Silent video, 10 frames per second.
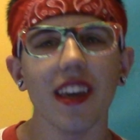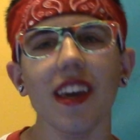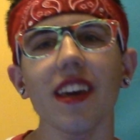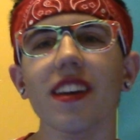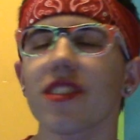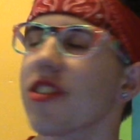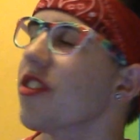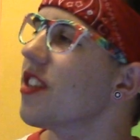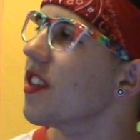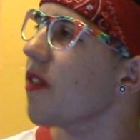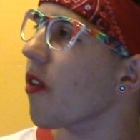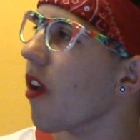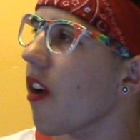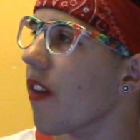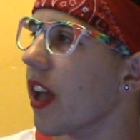he turns his phone
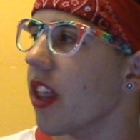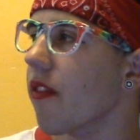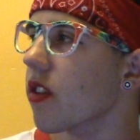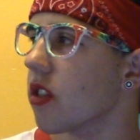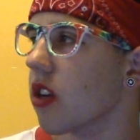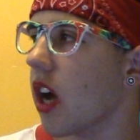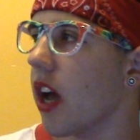off. I never turn.